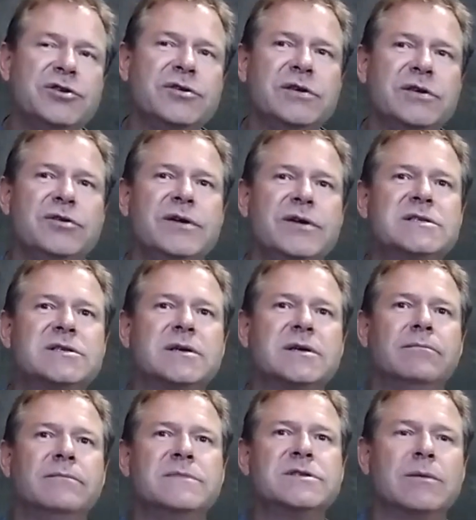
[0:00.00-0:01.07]
So you, you get
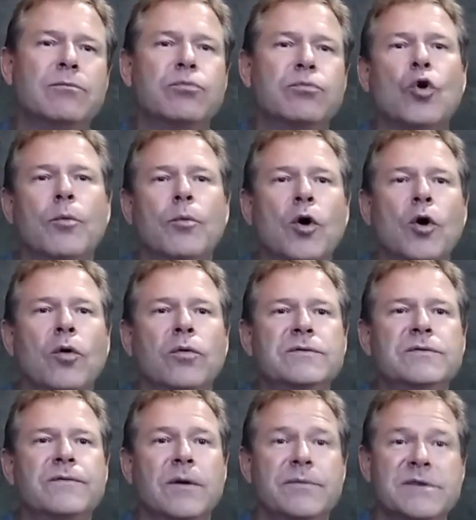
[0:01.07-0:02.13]
some some promo
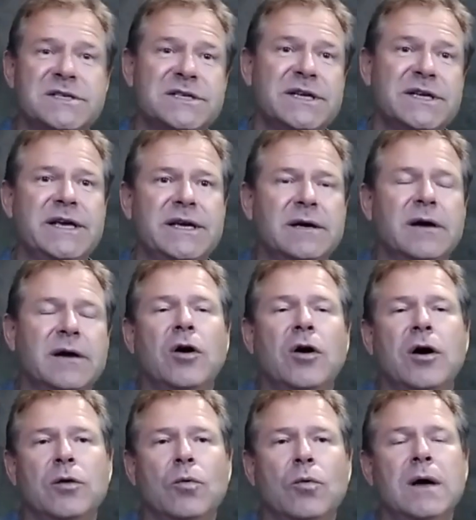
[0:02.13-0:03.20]
from the city of
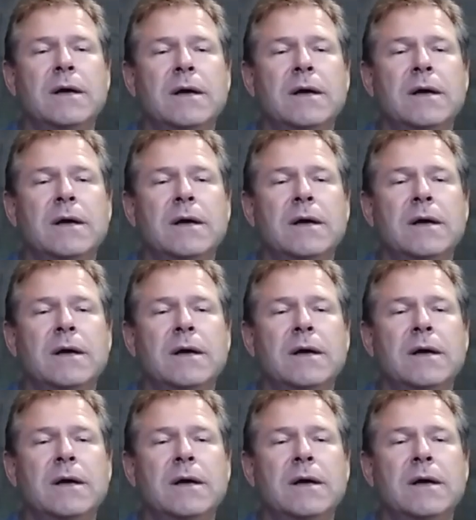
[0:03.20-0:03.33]
Ottawa.